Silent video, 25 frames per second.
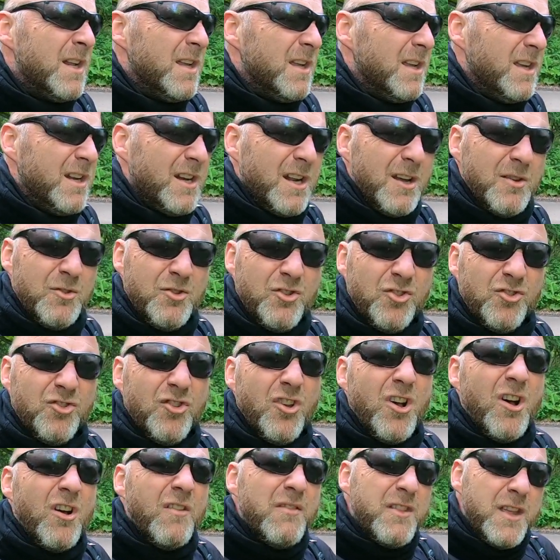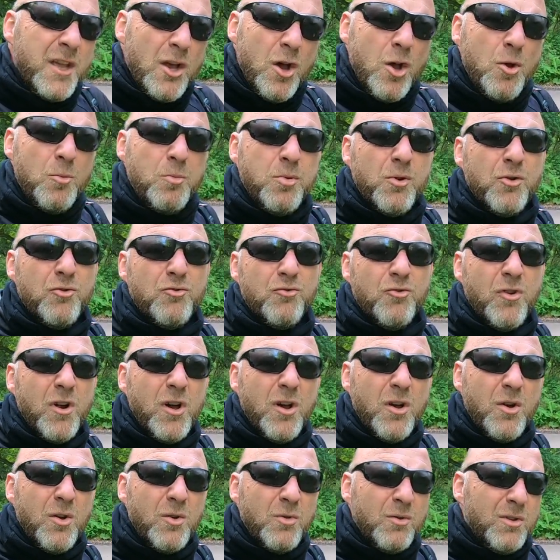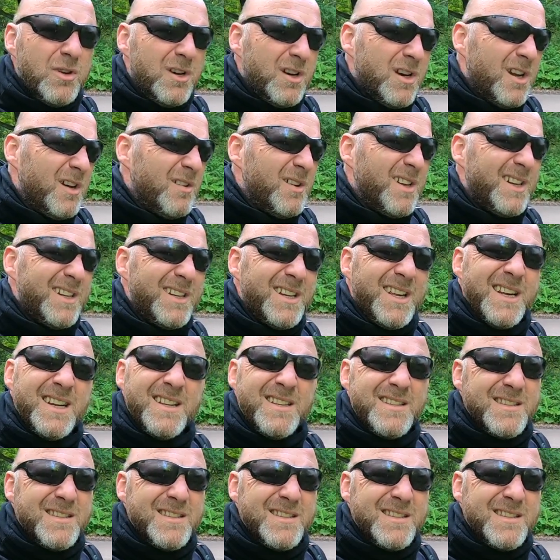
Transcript: you know, just on the open road, you know, and